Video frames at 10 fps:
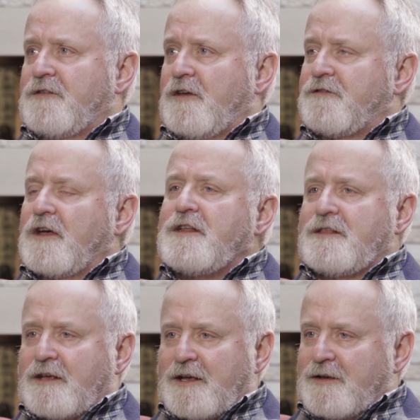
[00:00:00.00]
if
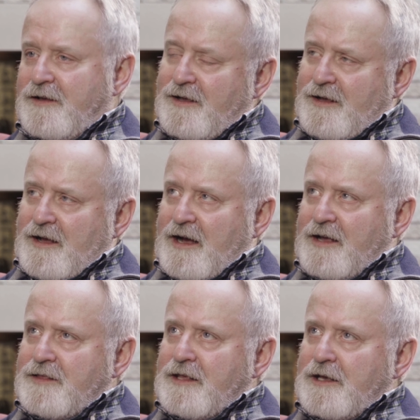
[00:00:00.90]
anything,
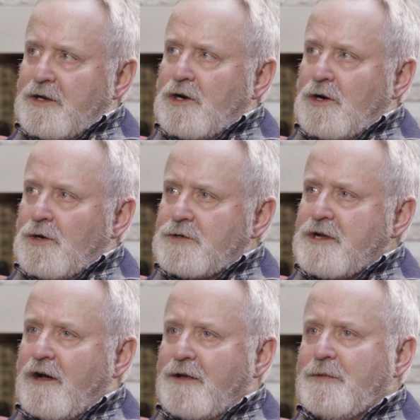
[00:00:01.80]
I think her
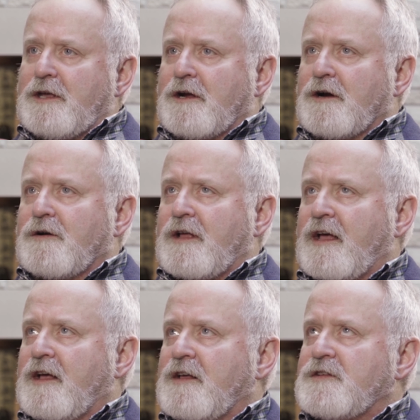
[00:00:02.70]
time here
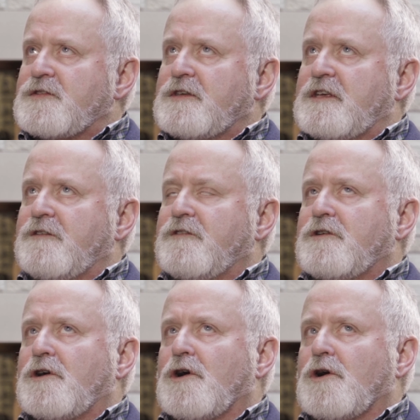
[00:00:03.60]
has given
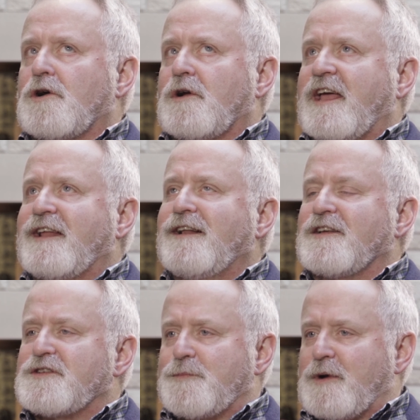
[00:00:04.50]
her endless